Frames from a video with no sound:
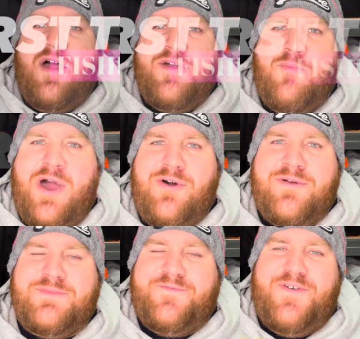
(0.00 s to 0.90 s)
and welcome
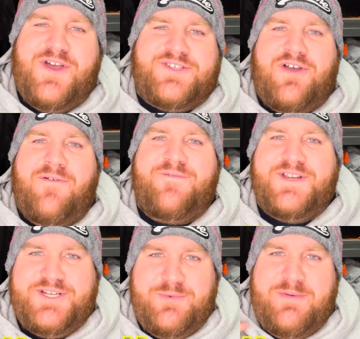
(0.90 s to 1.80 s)
to First Time
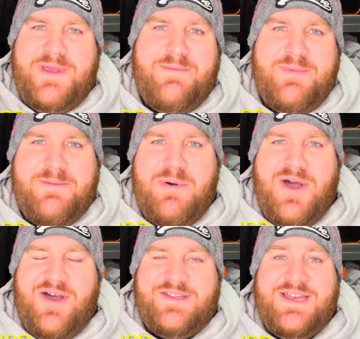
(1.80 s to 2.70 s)
Fishing with me, Big
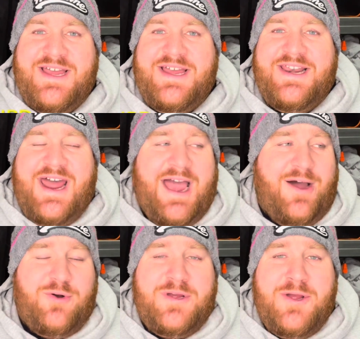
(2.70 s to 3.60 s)
Bird.
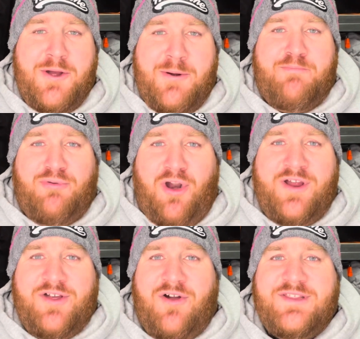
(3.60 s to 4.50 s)
Now, Brian
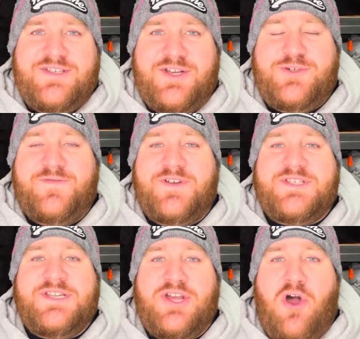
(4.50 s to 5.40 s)
got in touch with us
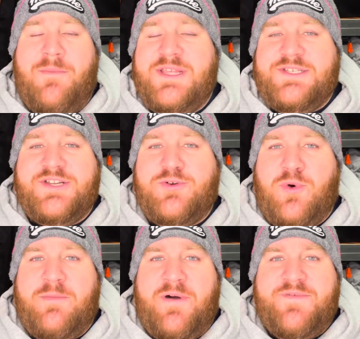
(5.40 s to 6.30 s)
in the comments under one
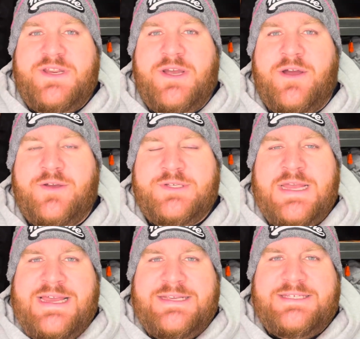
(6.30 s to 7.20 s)
of my videos
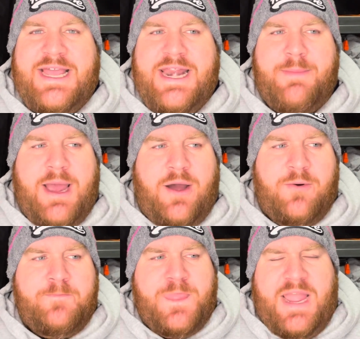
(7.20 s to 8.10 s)
saying about
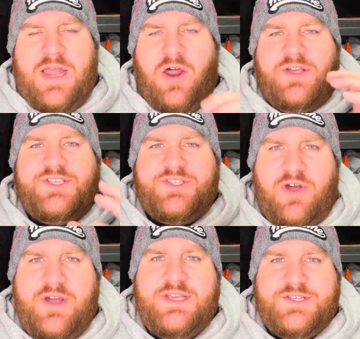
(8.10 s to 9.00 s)
he likes to
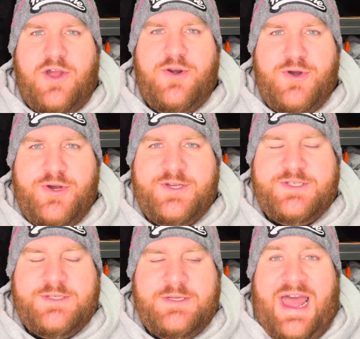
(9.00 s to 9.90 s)
tie his own
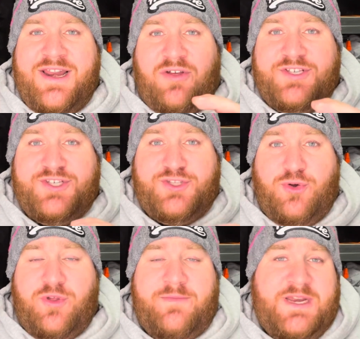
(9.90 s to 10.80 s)
hooks and he likes to
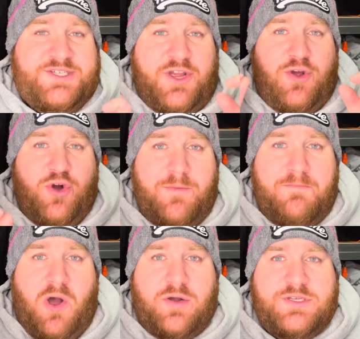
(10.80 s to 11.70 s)
store them in his own hook
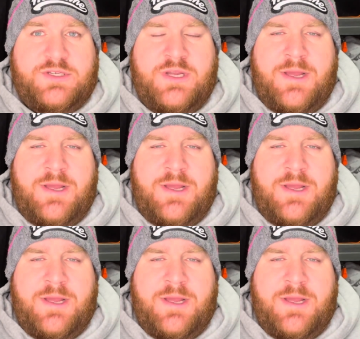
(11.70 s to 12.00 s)
box,